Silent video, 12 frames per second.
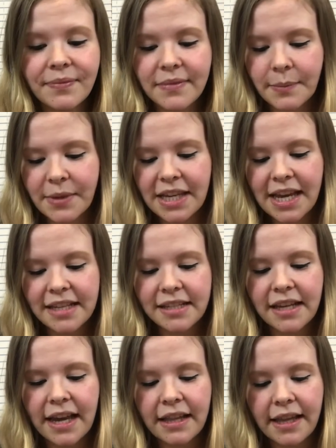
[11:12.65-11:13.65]
I mean, yes,
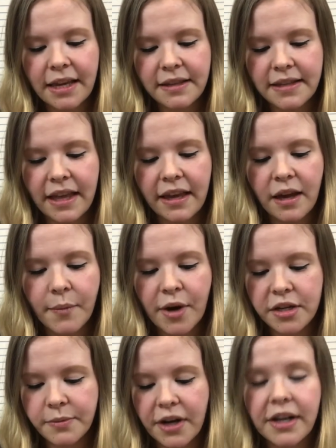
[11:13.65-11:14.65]
I like selling on
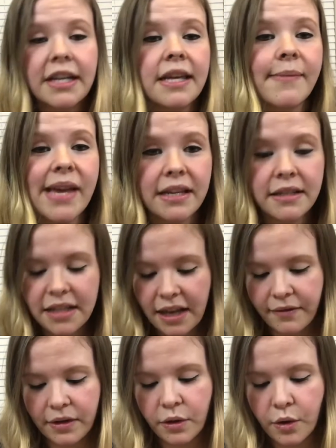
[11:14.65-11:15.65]
Poshmark and eBay and
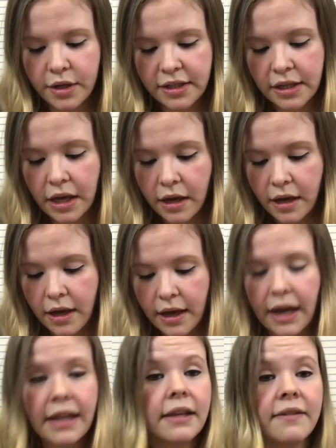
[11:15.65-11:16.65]
stuff, and of course,
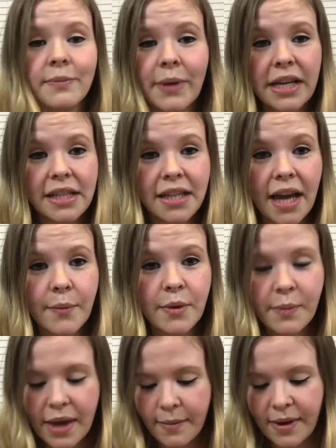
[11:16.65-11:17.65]
I love spending time
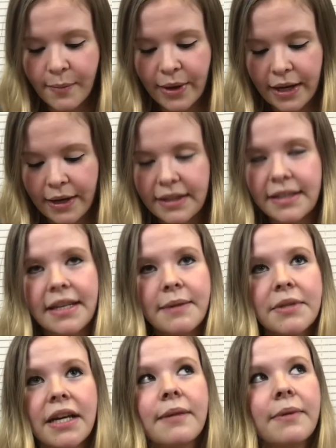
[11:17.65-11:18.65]
with baby, but at the
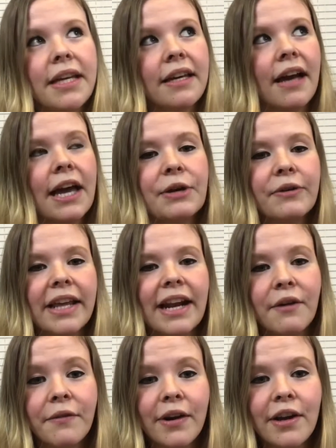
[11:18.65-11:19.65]
same time, like, I don't get
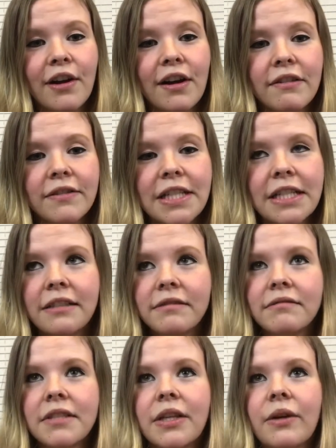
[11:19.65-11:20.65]
out very often,
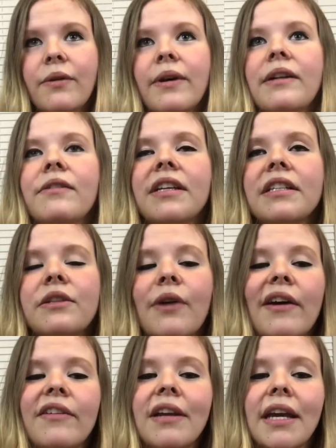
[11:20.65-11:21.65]
so I don't get to go
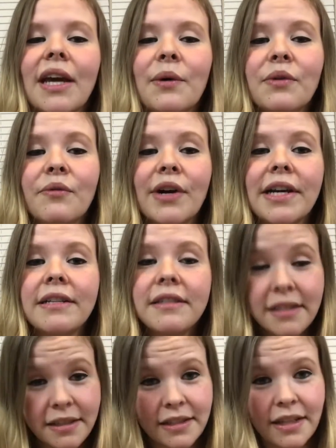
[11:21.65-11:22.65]
out and hang out with
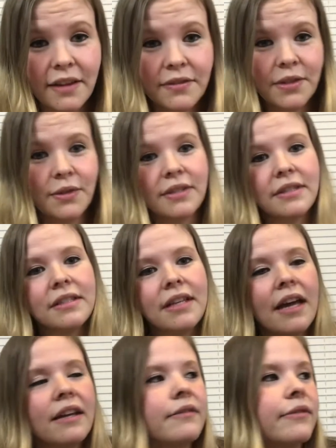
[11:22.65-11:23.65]
friends and stuff, so this is
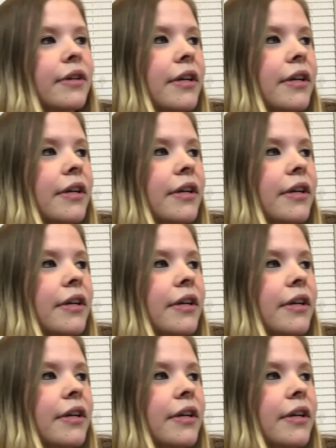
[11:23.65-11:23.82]
kind of,